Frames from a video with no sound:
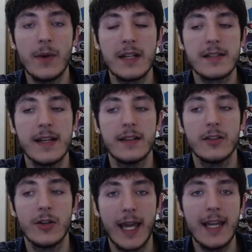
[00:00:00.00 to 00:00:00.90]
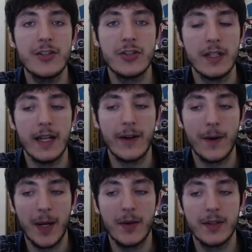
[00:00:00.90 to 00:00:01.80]
want to set location in our
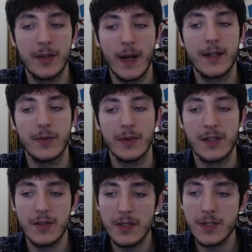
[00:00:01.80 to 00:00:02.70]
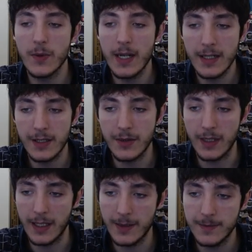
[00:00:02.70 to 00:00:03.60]
parent directory. So let's go ahead and do
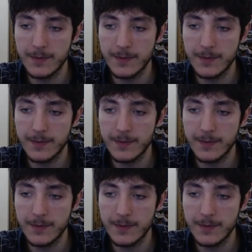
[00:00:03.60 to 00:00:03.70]
that.